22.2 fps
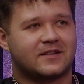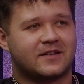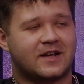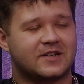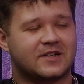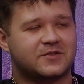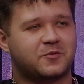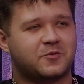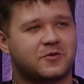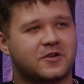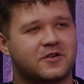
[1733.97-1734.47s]

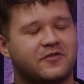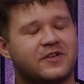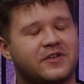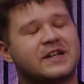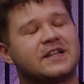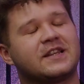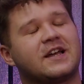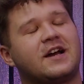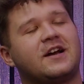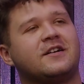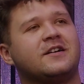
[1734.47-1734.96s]
That's one of the
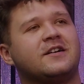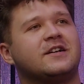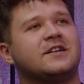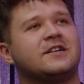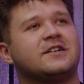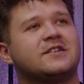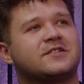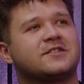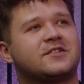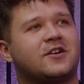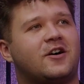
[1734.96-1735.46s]
things that
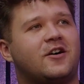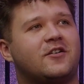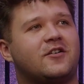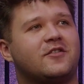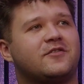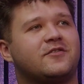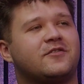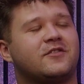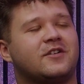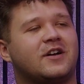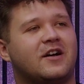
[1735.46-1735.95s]
sort
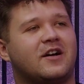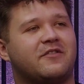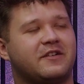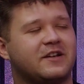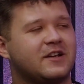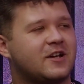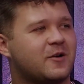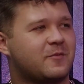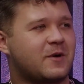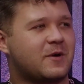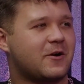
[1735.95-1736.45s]
of I
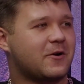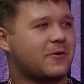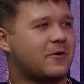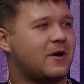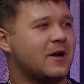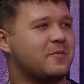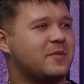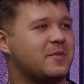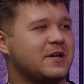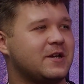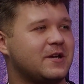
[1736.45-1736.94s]
think about quite
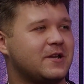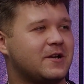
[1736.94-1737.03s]
a bit.